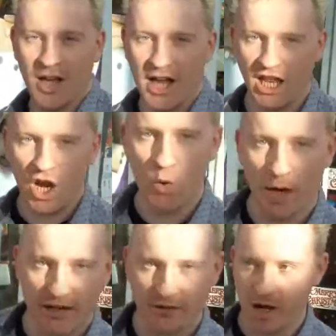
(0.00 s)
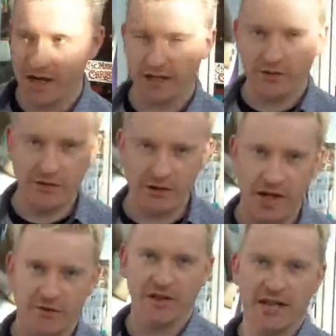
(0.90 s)
Hello, it's Mike Nicholson
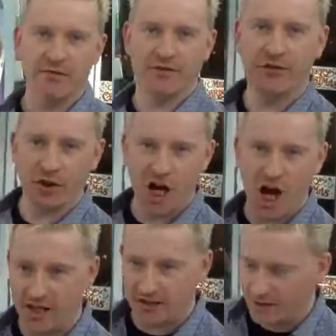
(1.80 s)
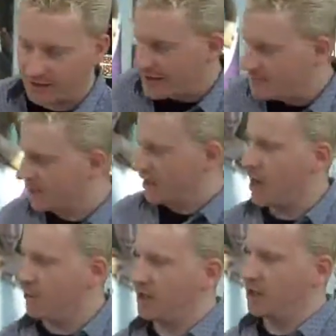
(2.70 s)
here, filling in for John Harding today,
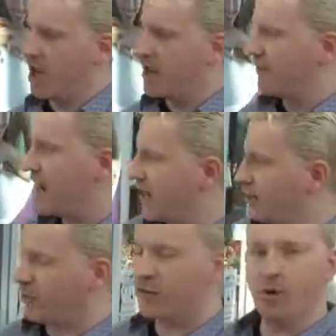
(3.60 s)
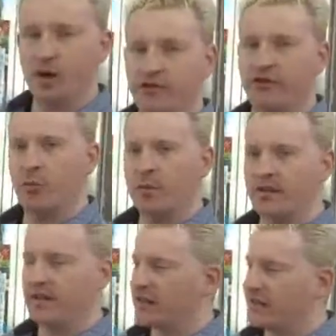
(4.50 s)
and we are live at Northpoint
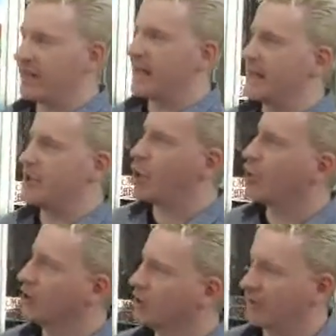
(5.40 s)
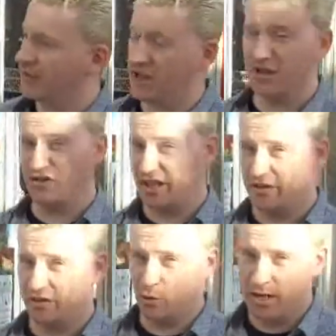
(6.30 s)
Shopping Centre in Hull, giving you the
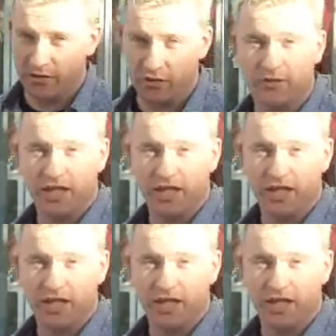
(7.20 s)
chance to win stuff.